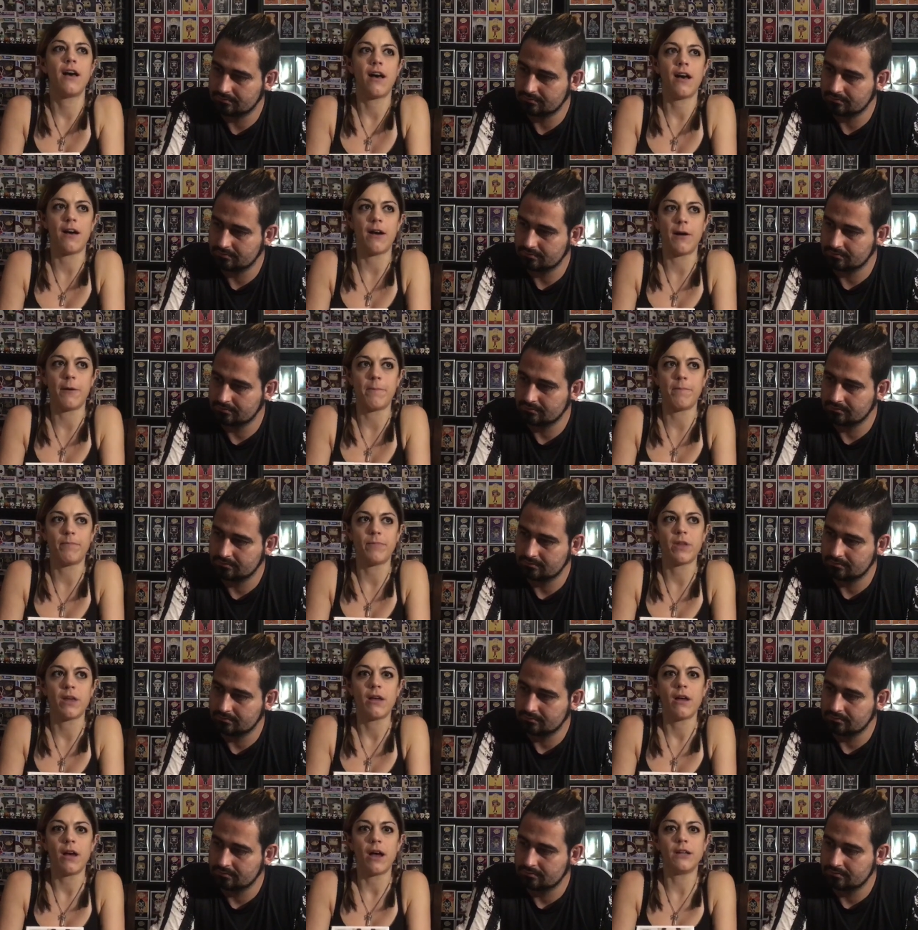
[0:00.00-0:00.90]
Speaker 1: um,
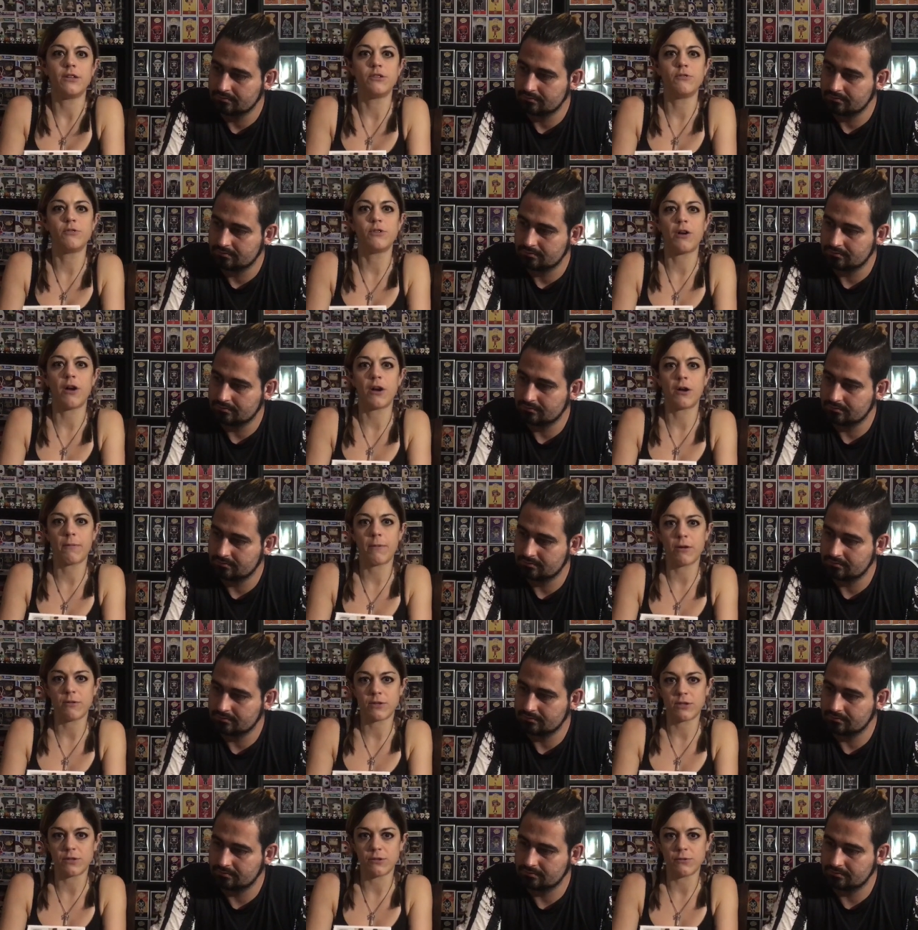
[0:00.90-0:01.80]
I do talk
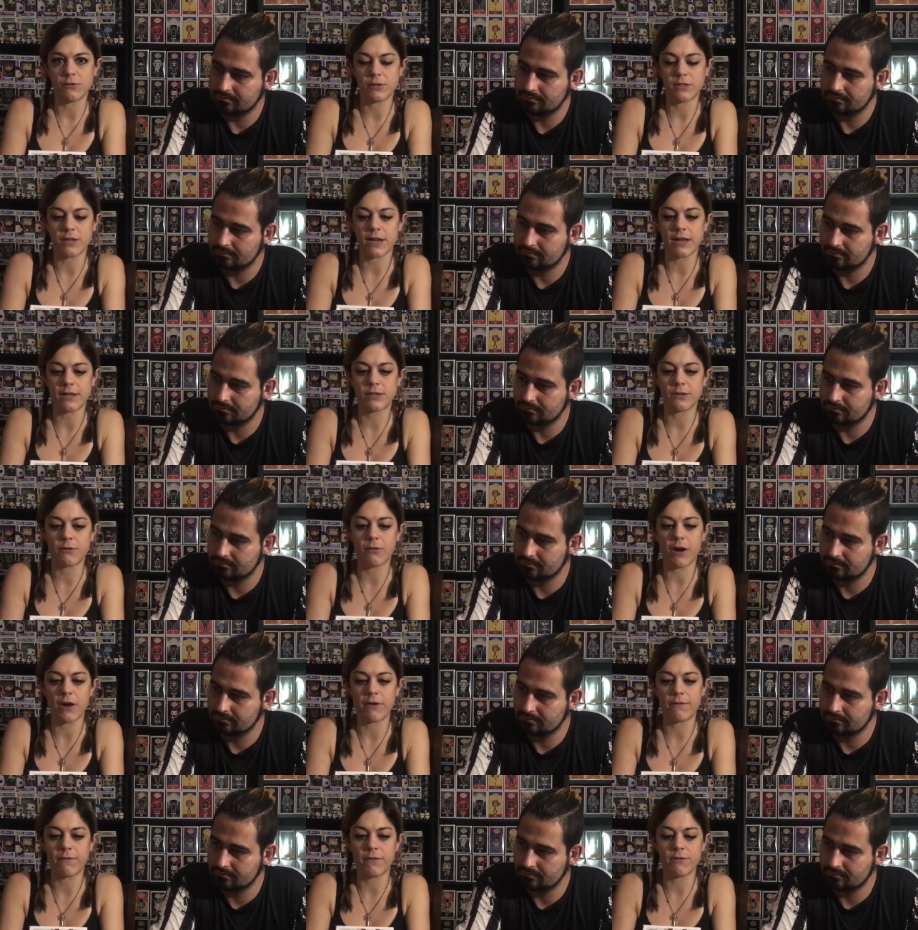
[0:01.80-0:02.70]
about Suicide
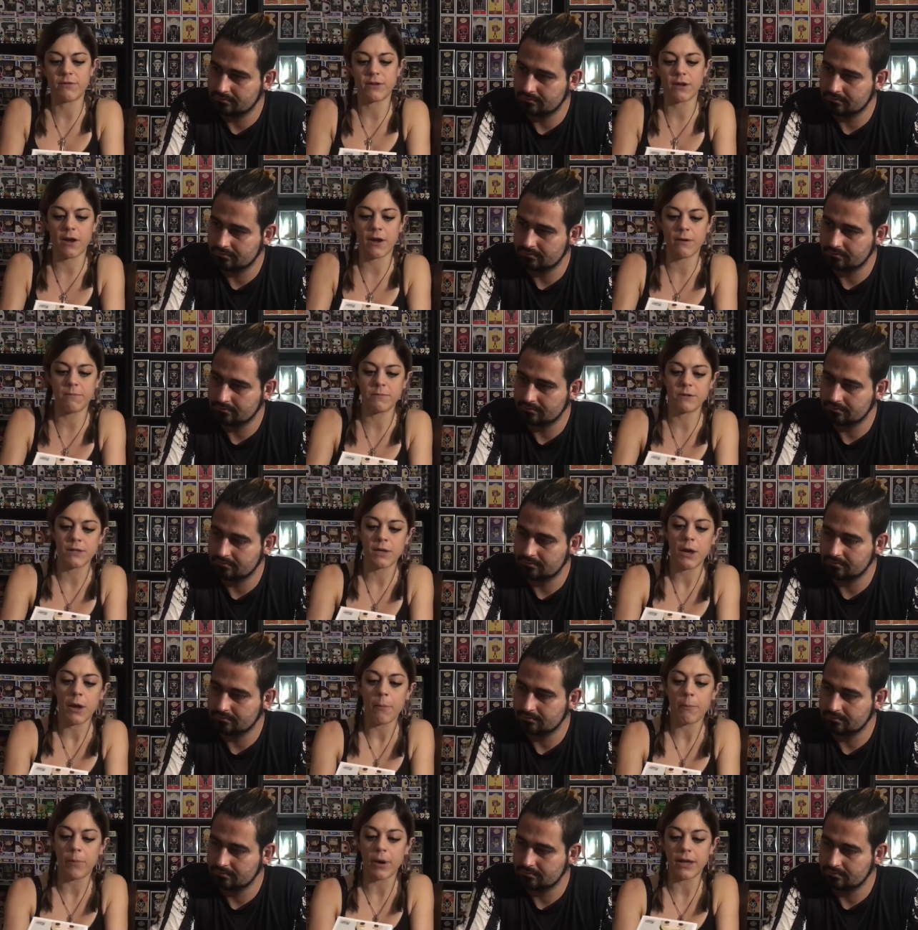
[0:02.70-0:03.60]
Squad a few times,
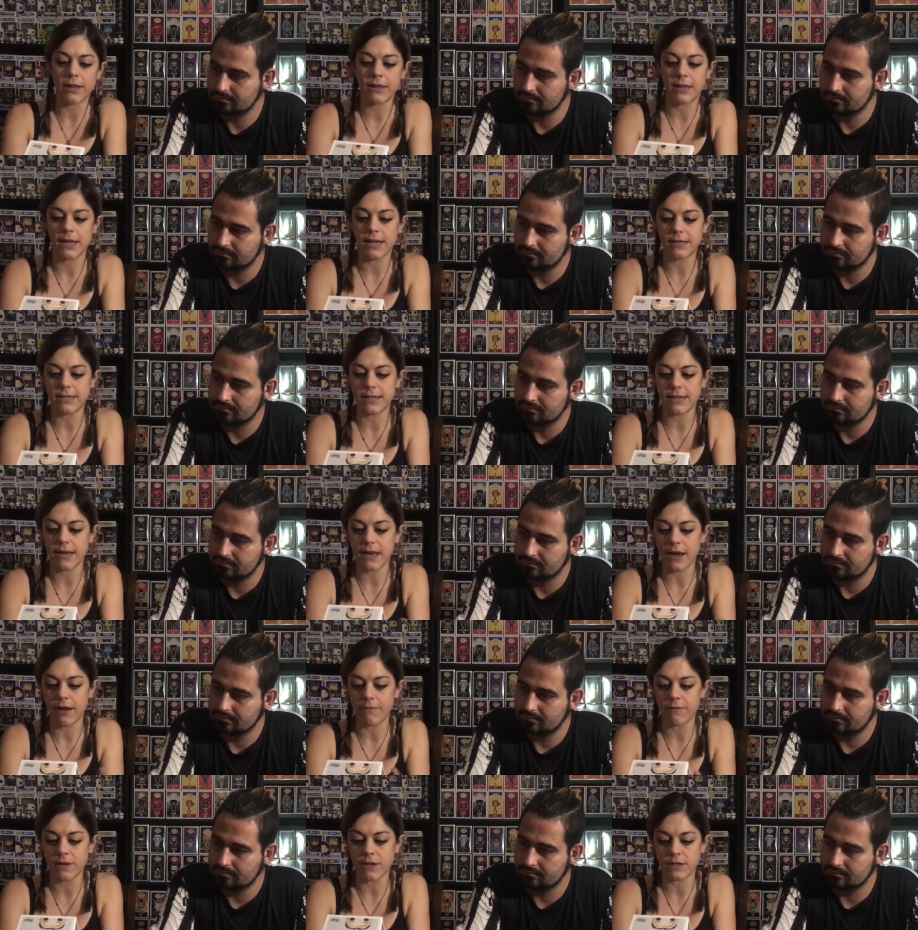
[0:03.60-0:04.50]
but they did
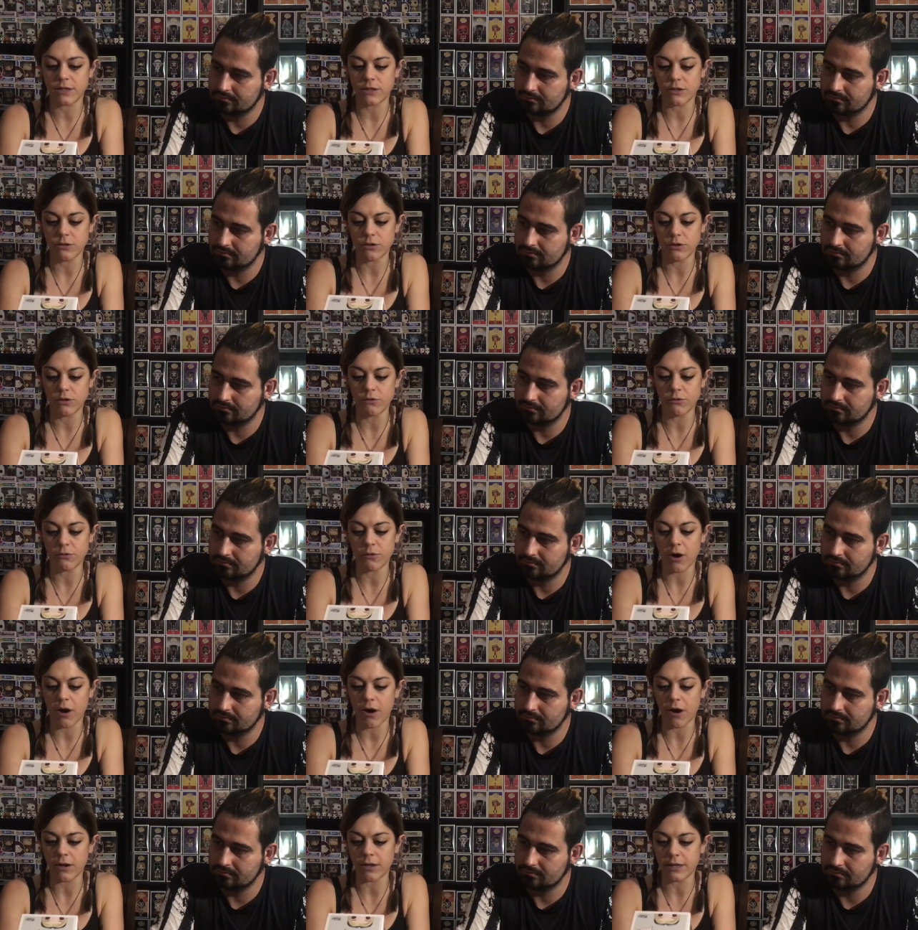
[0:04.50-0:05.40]
have this new
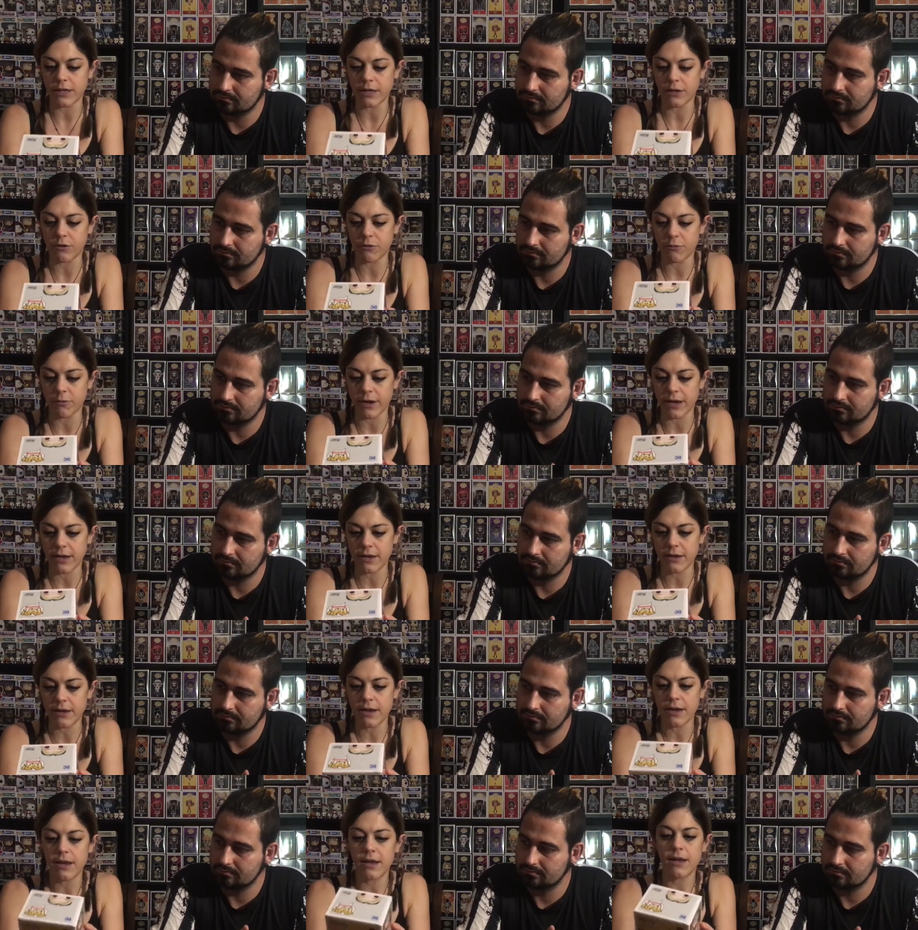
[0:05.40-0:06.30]
Harley
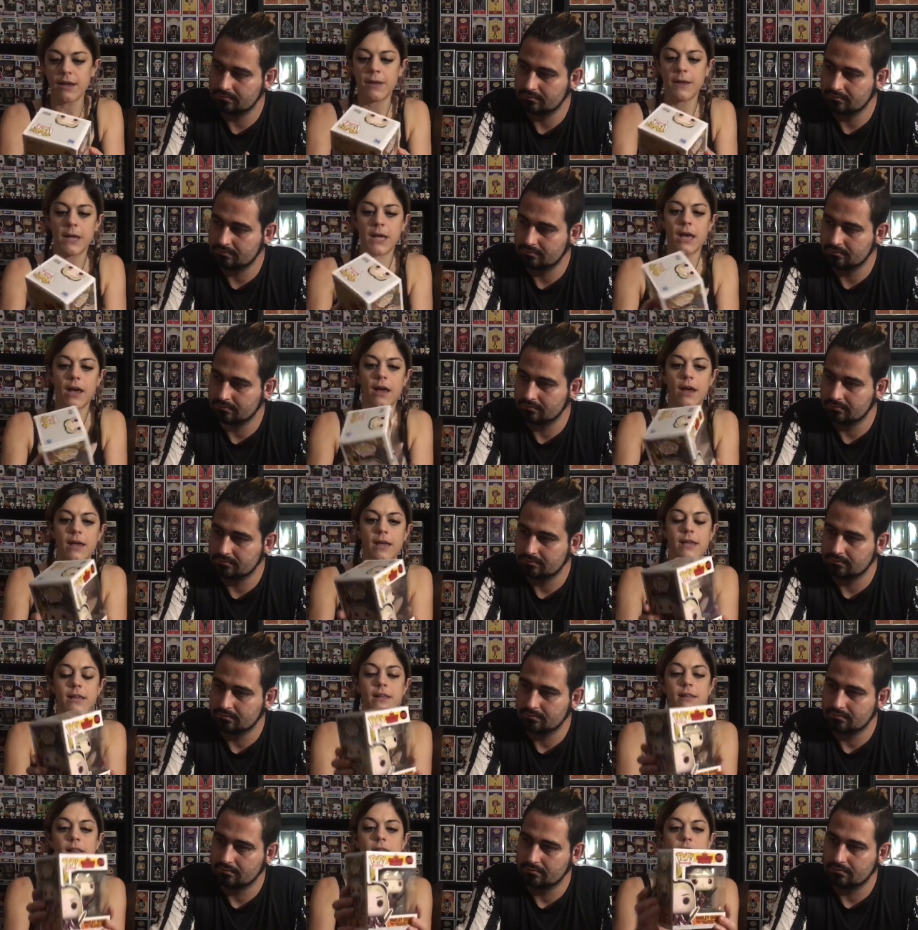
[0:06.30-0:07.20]
Quinn
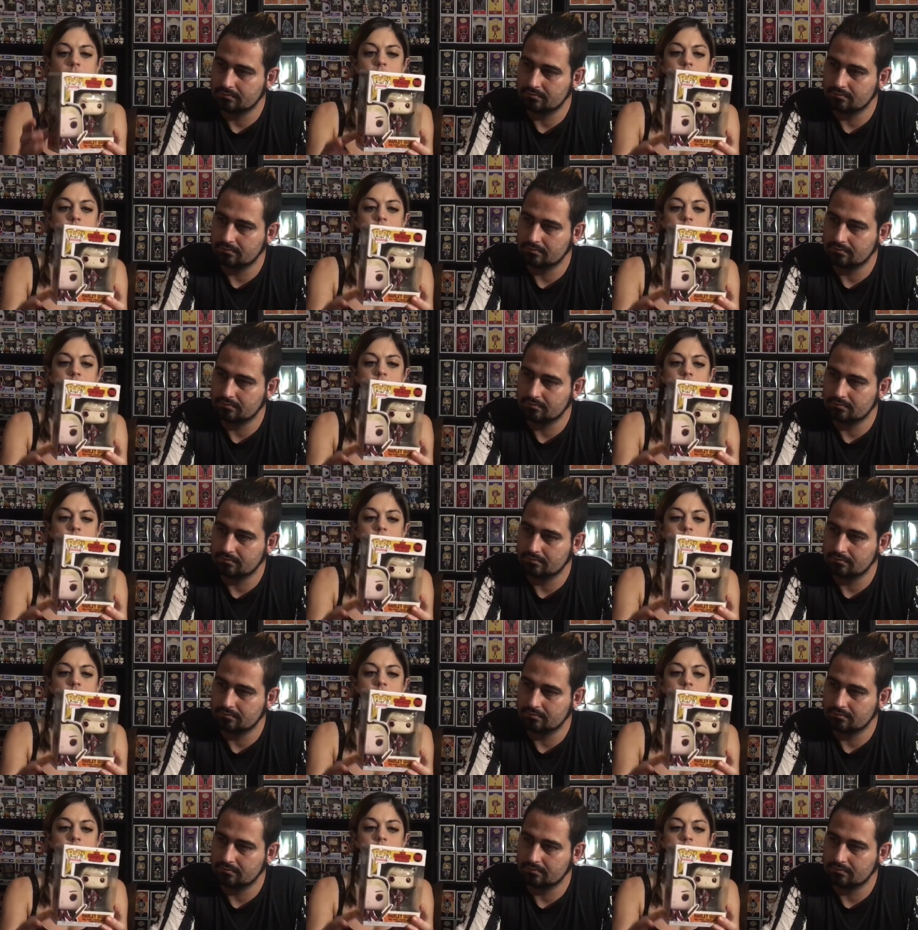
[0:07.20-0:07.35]
in the